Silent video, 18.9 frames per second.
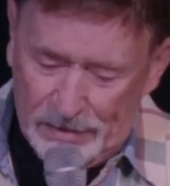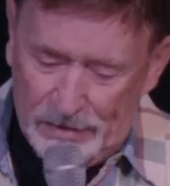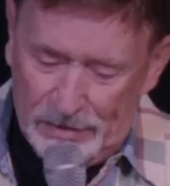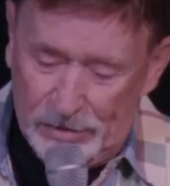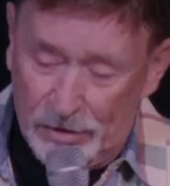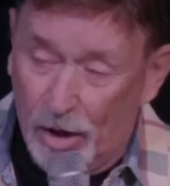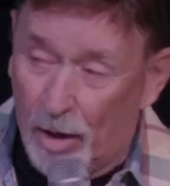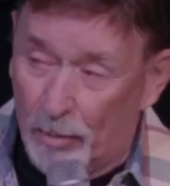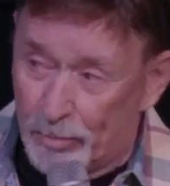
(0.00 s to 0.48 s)

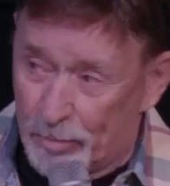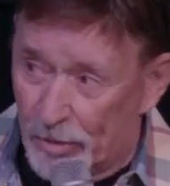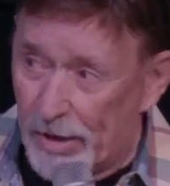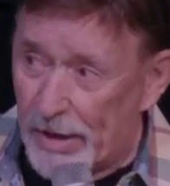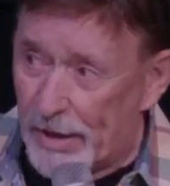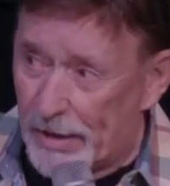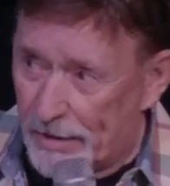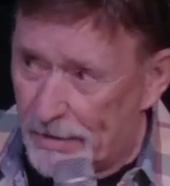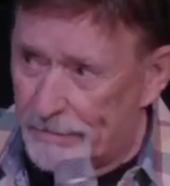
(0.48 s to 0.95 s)
Y'all
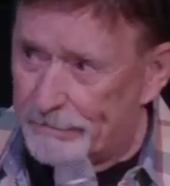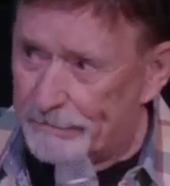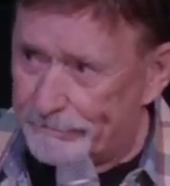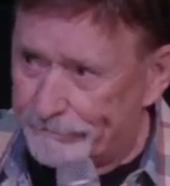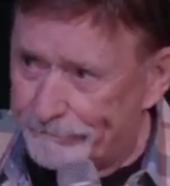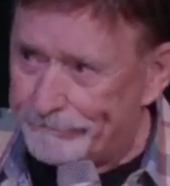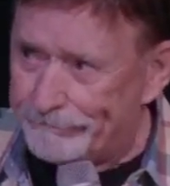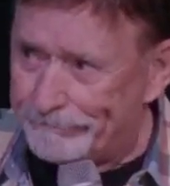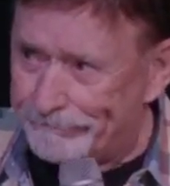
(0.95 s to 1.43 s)
pray.
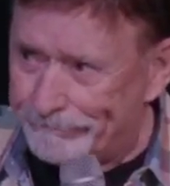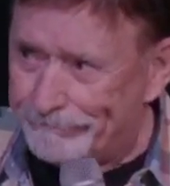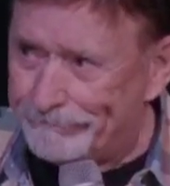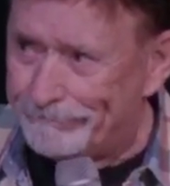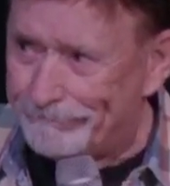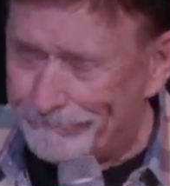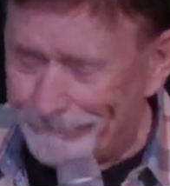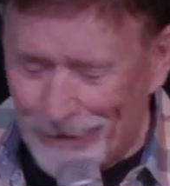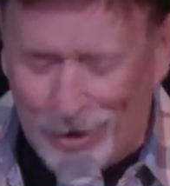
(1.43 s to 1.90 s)

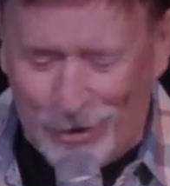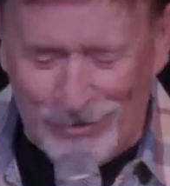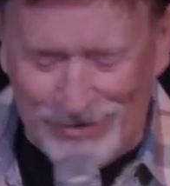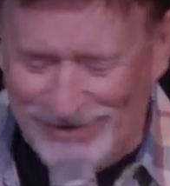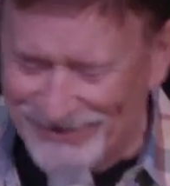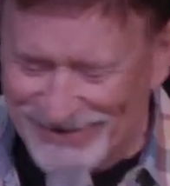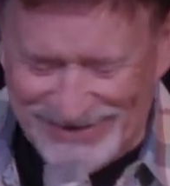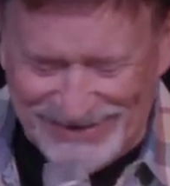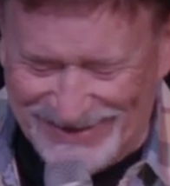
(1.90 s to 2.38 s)
No,
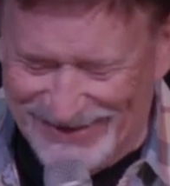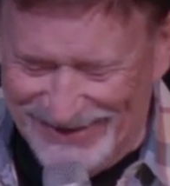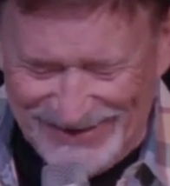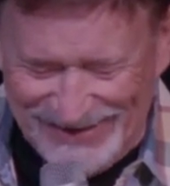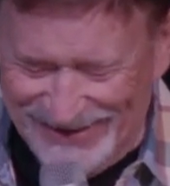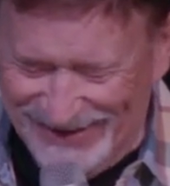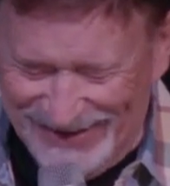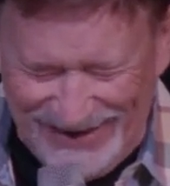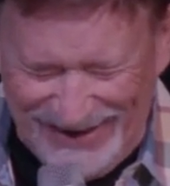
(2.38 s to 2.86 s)
I'm just kidding.
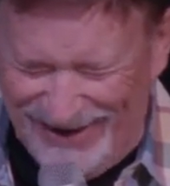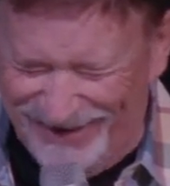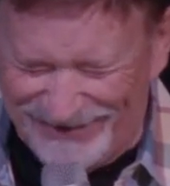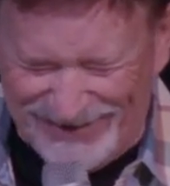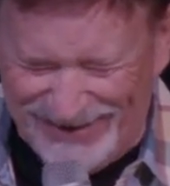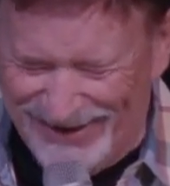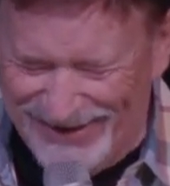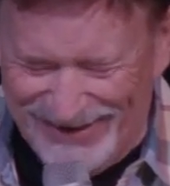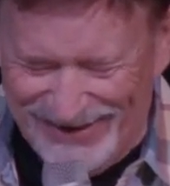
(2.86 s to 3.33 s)
I'm
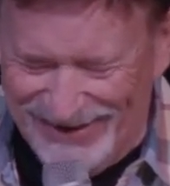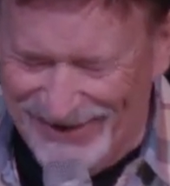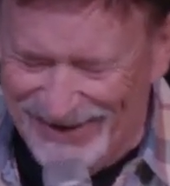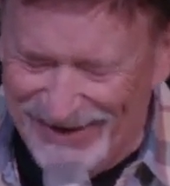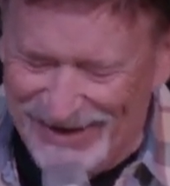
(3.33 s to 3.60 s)
kidding.